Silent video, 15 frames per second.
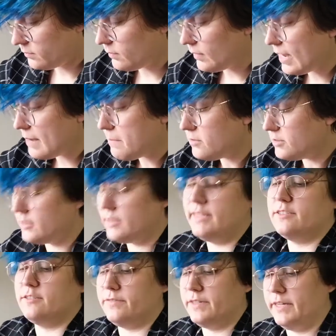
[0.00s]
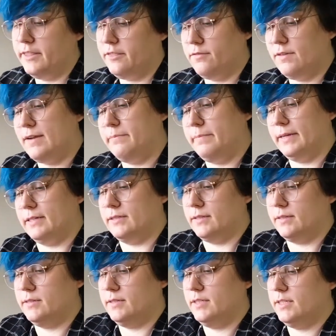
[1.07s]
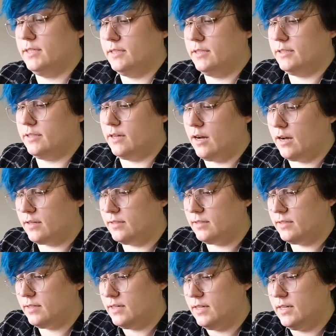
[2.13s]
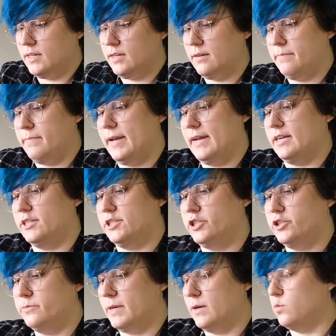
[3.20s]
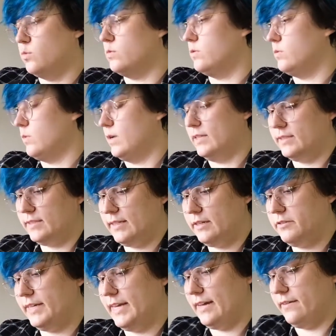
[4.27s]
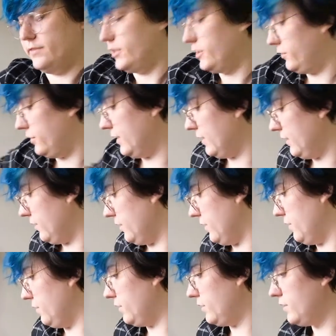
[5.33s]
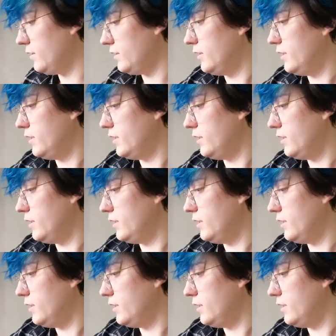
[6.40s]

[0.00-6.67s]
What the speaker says: And most of these are very threadbare socks compared to my wool ones. I only have 2 sets of those.